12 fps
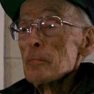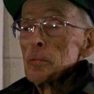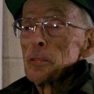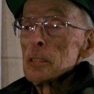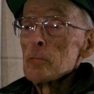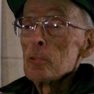
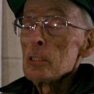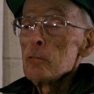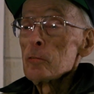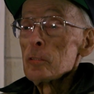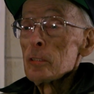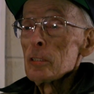But they weren't
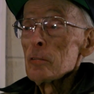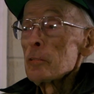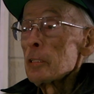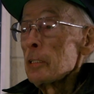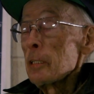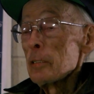even there
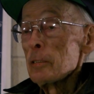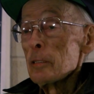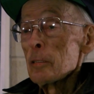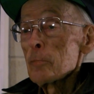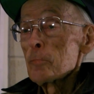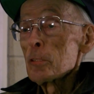when they had the
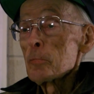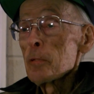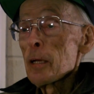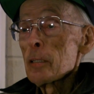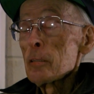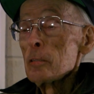airport
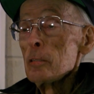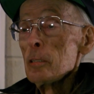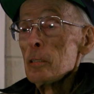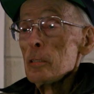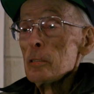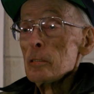back here
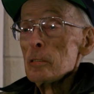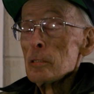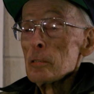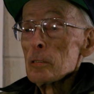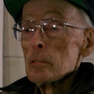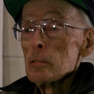in
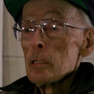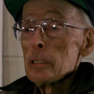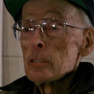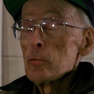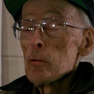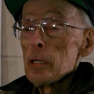the
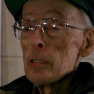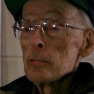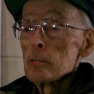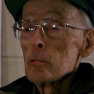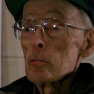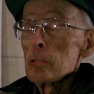late 20s,
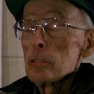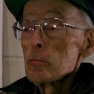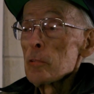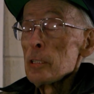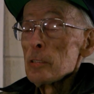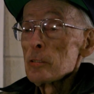early
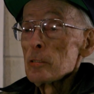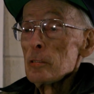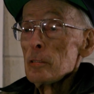20s.